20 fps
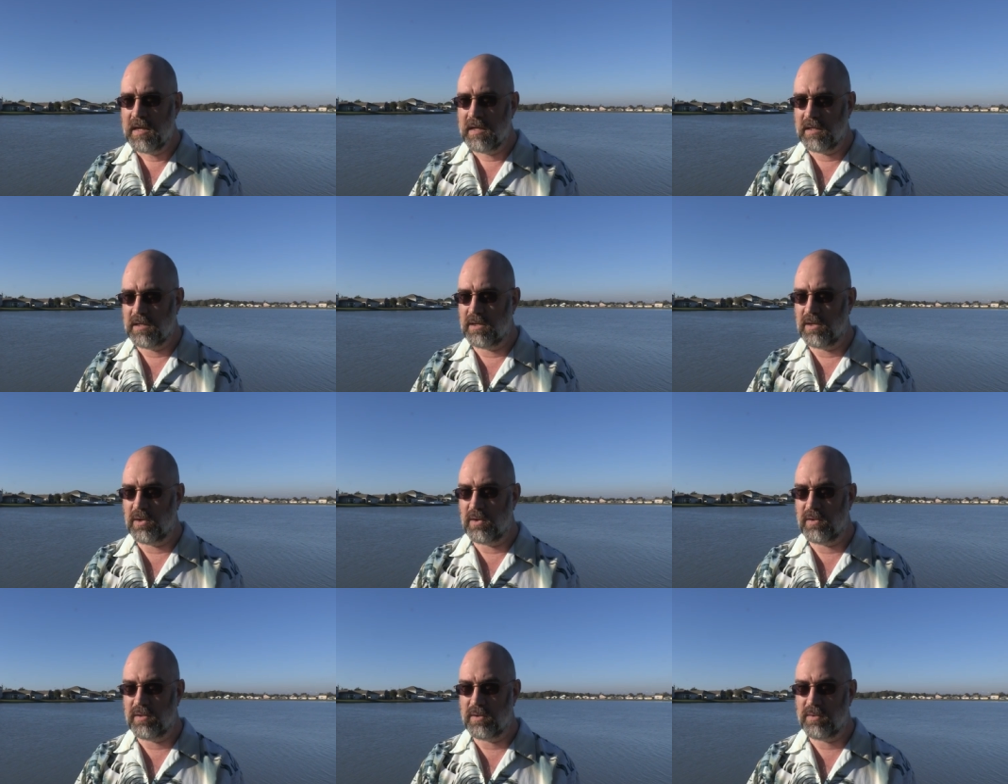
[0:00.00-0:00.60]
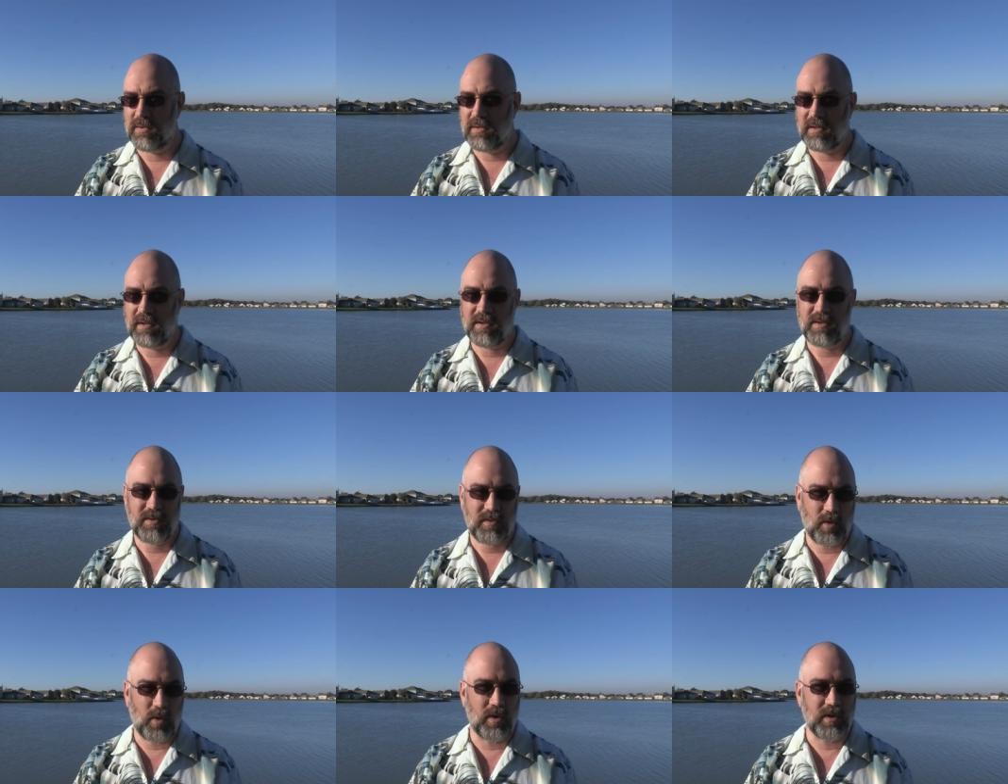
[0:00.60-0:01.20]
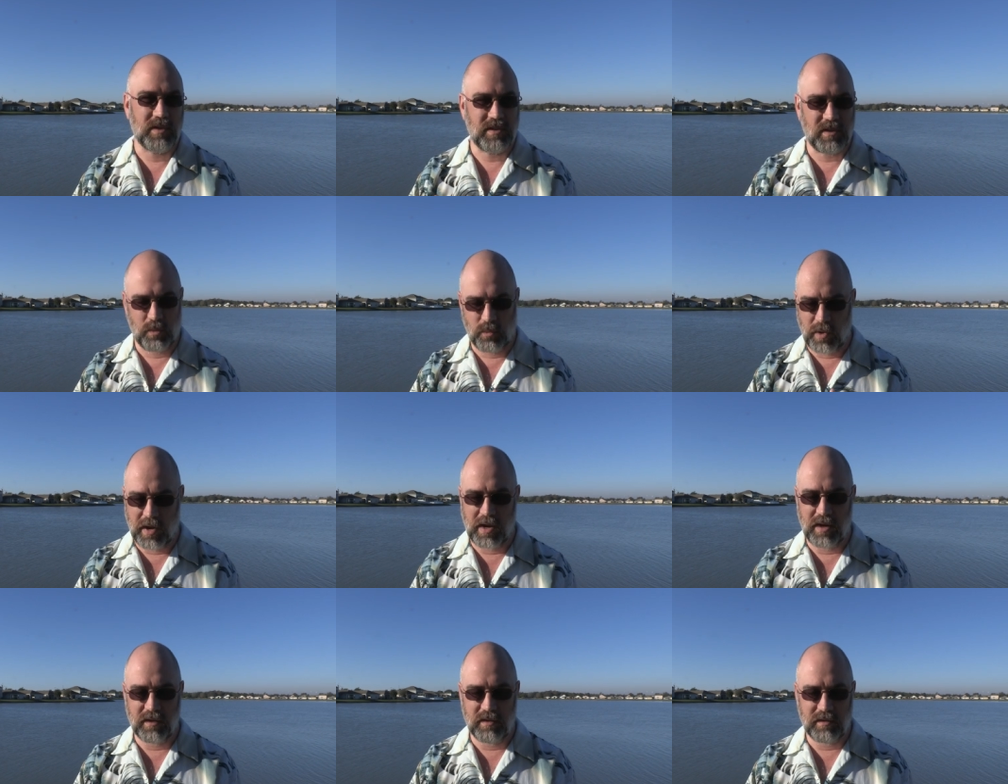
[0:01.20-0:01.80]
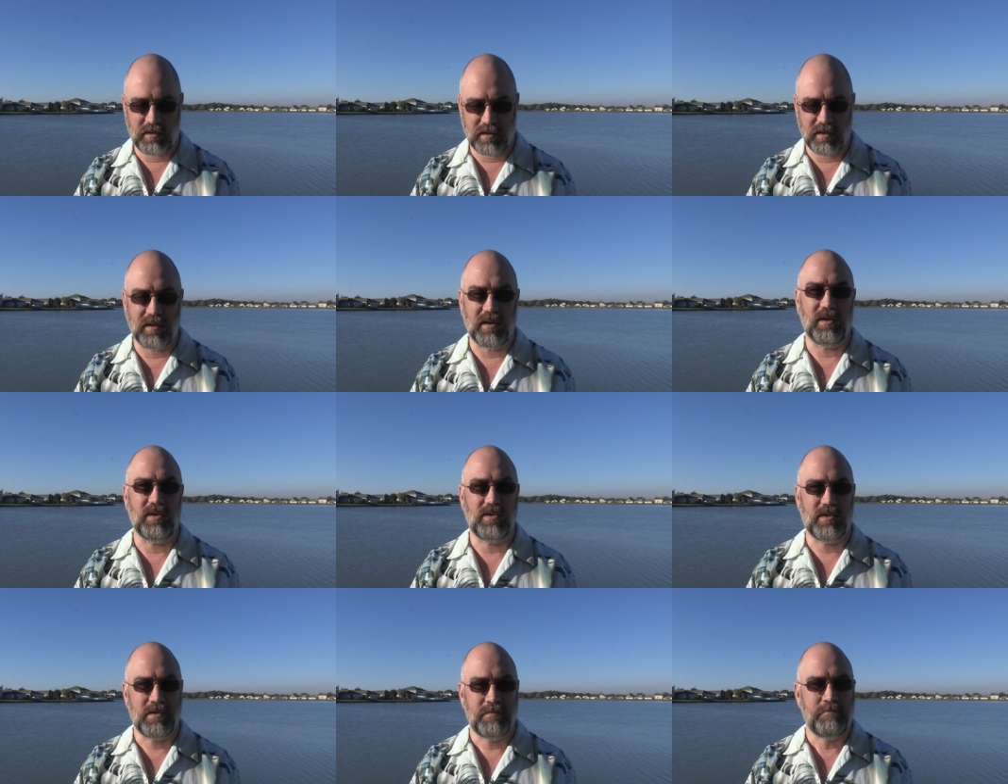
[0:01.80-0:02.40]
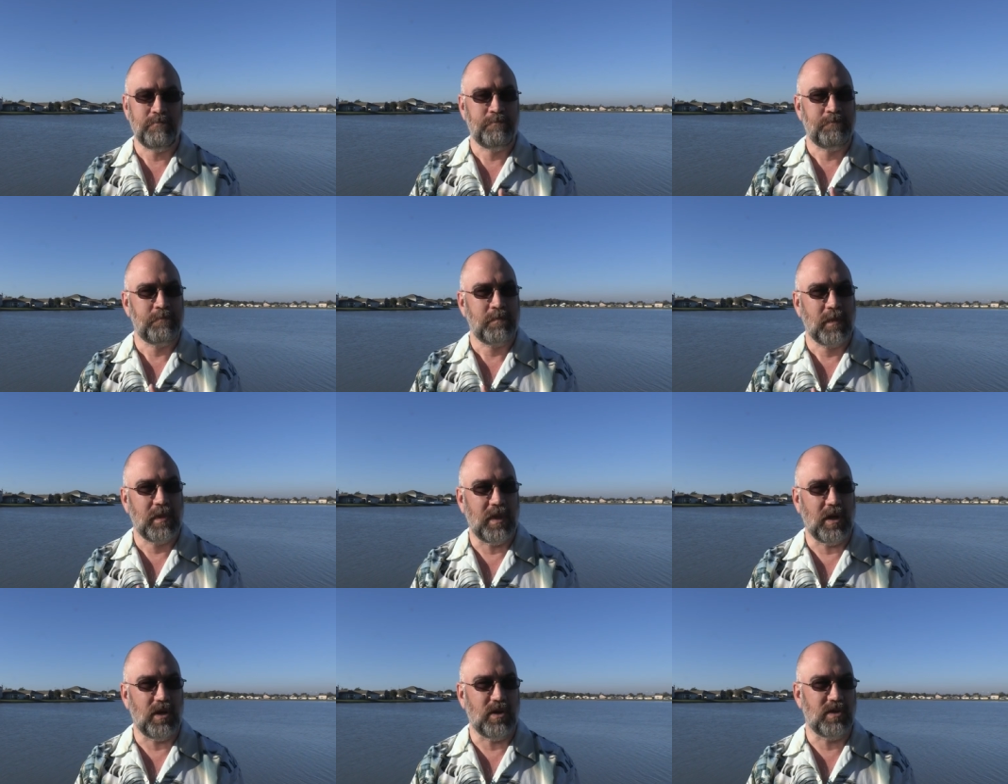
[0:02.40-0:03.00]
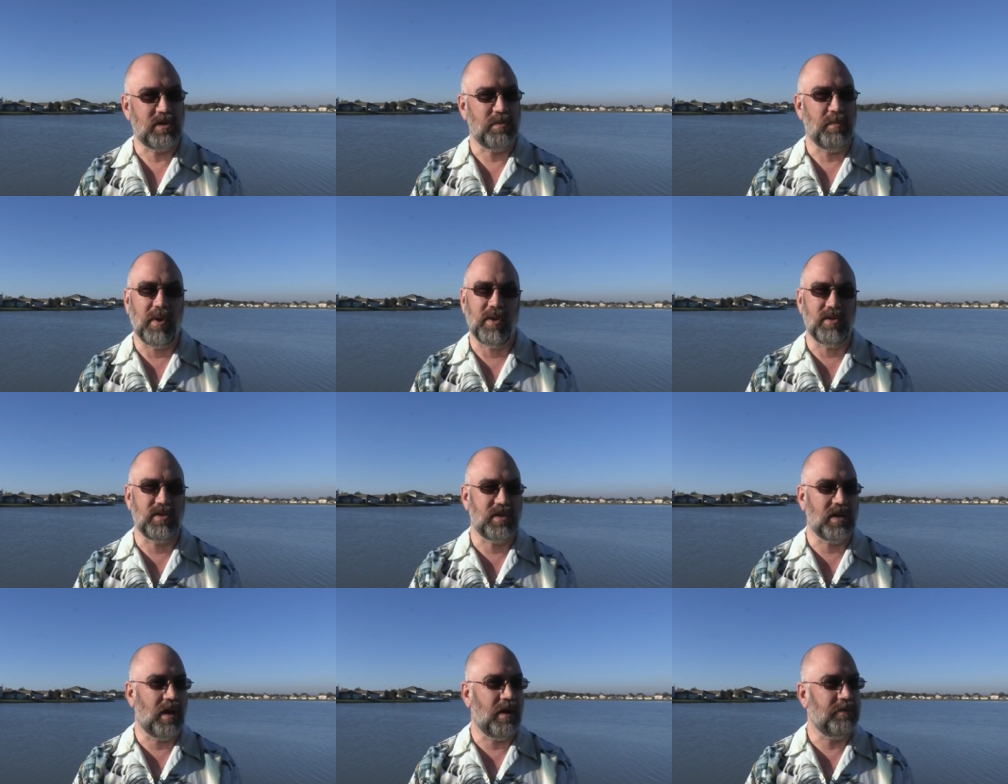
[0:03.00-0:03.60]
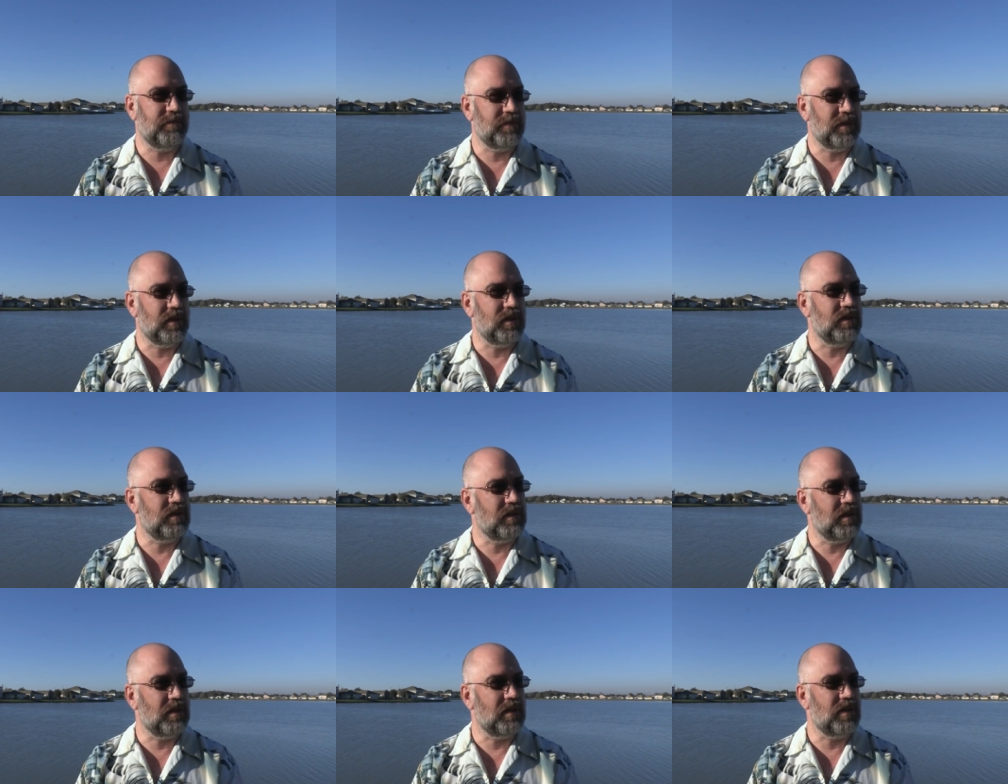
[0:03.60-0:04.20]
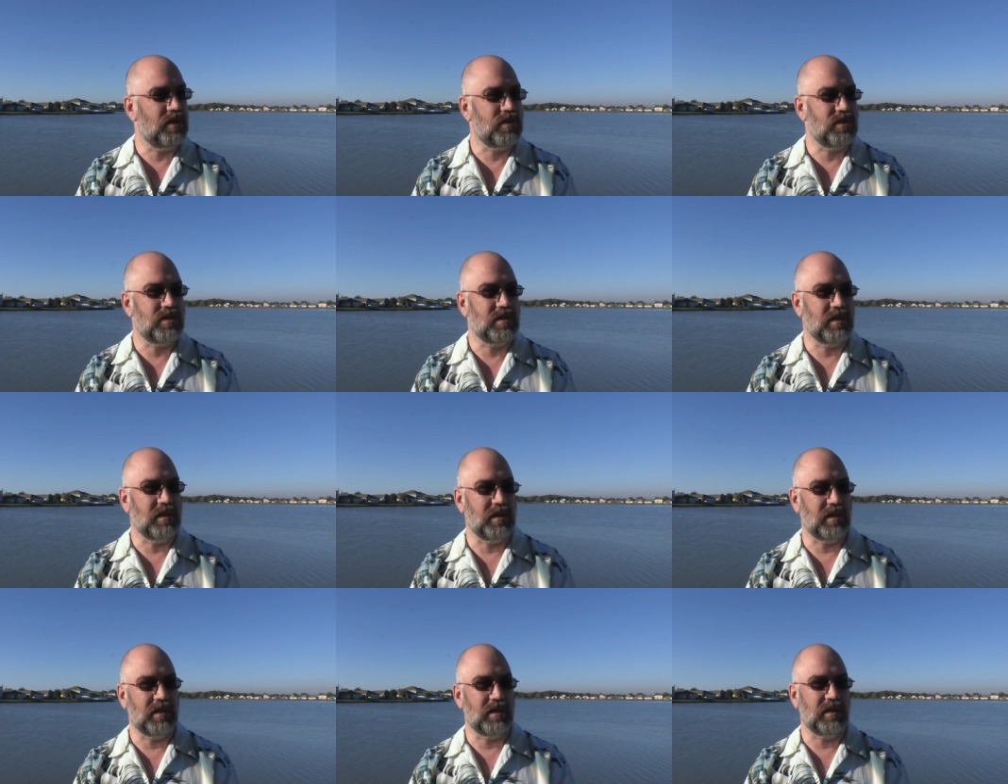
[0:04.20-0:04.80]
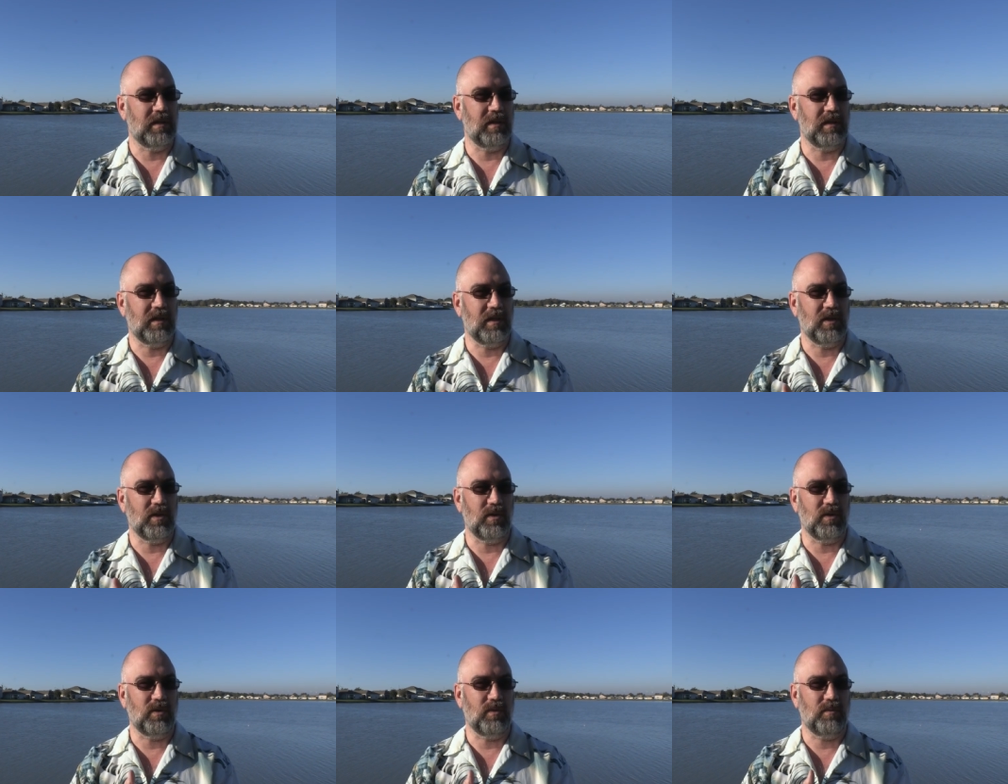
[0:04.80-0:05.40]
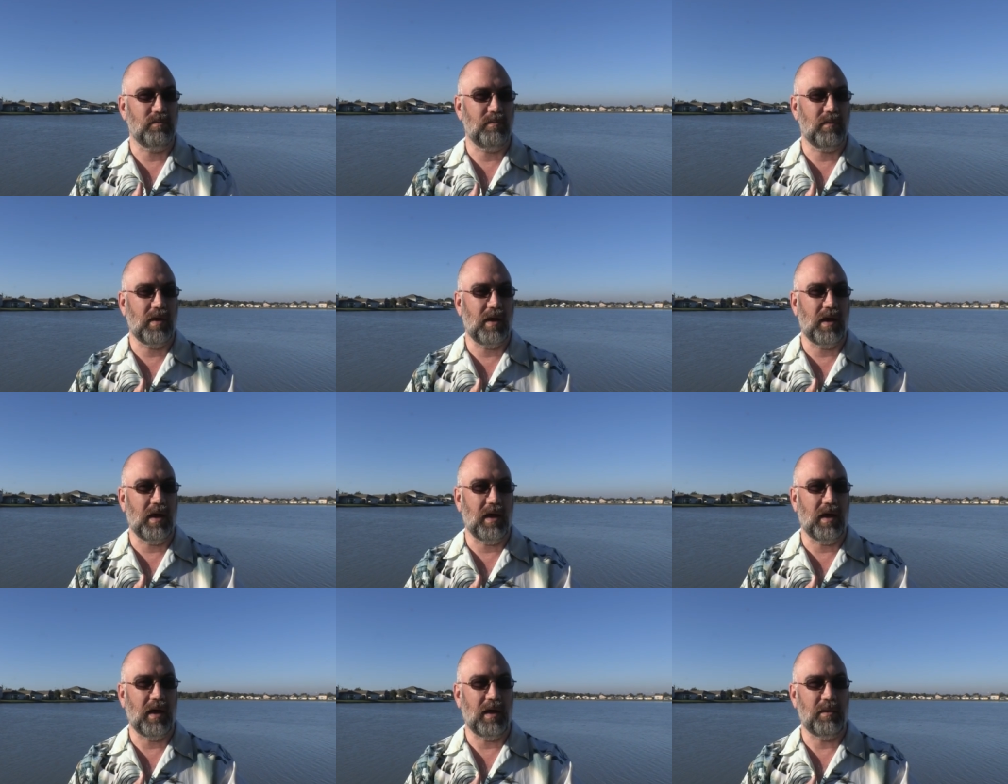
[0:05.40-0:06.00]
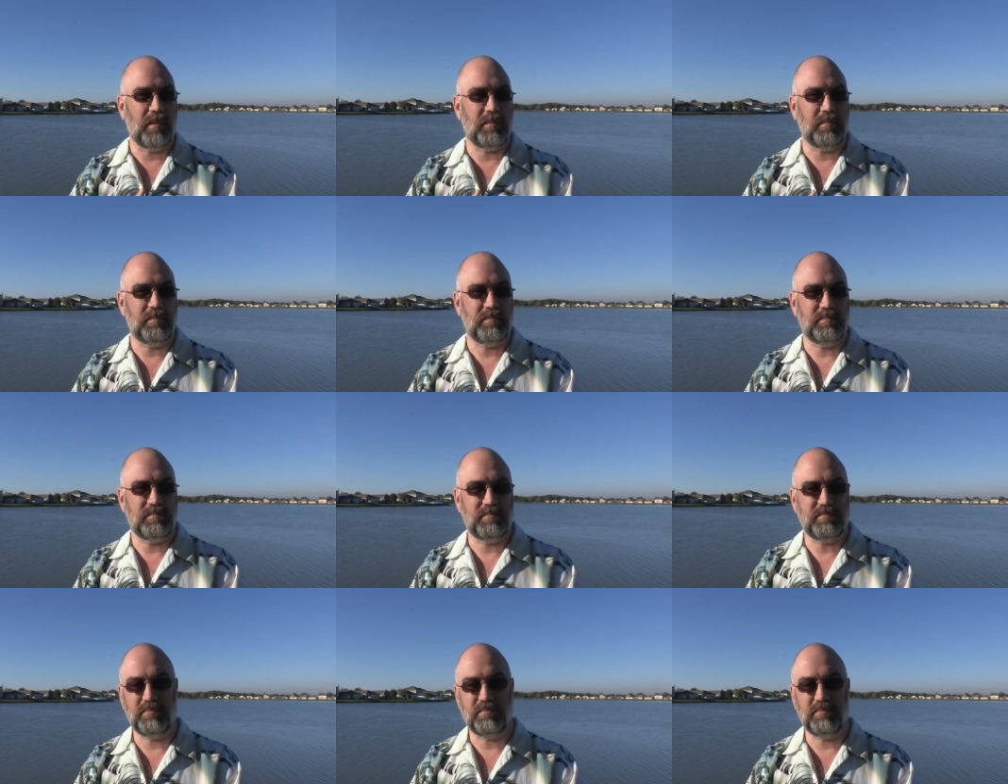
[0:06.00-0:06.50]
You know, there, there's of course the rent, and there's there's some other stuff, and then there's the you know um,